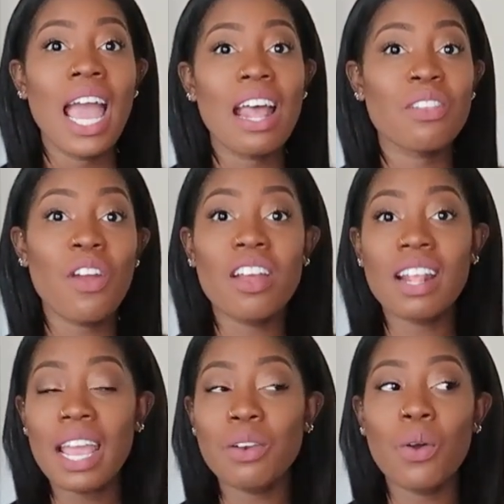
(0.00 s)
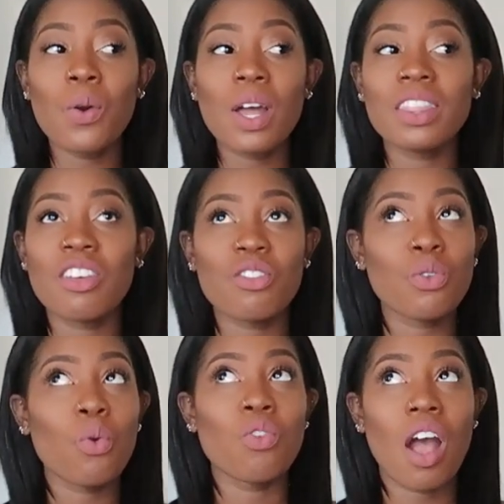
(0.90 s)
As far as I know, there's
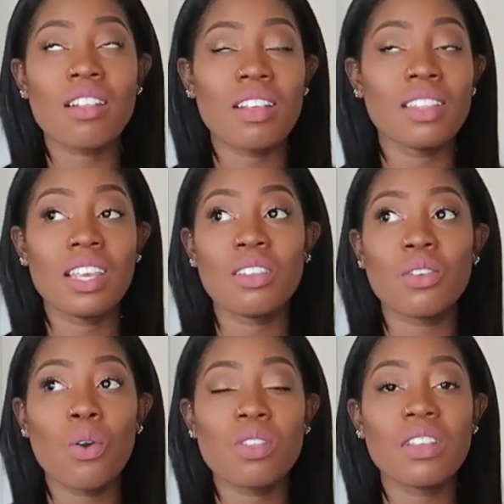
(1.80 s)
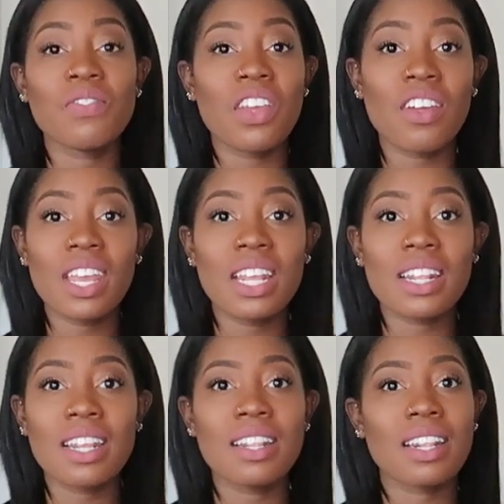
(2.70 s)
no Ross on the East Coast. If there
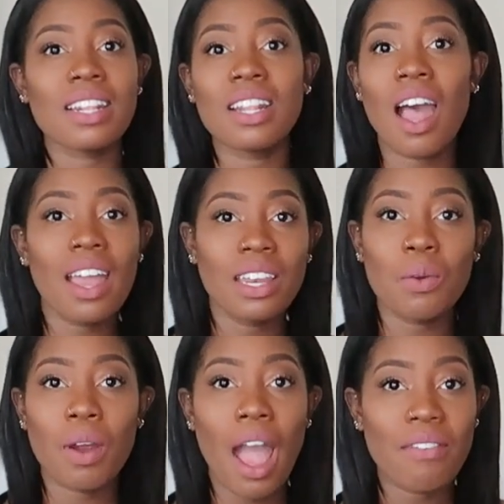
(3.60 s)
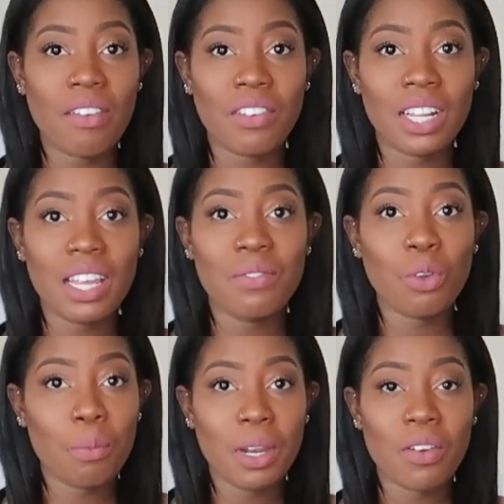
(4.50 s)
is, it's not anywhere I've ever lived
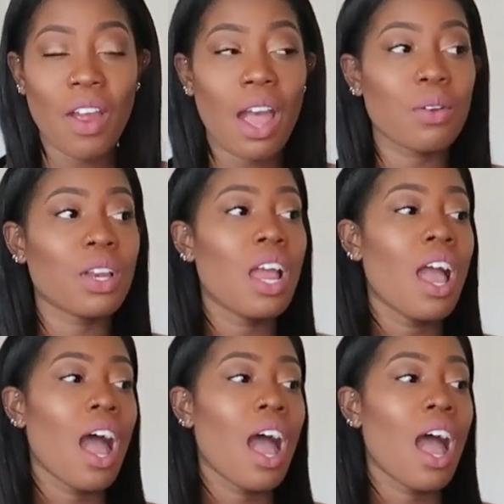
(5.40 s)
or been around.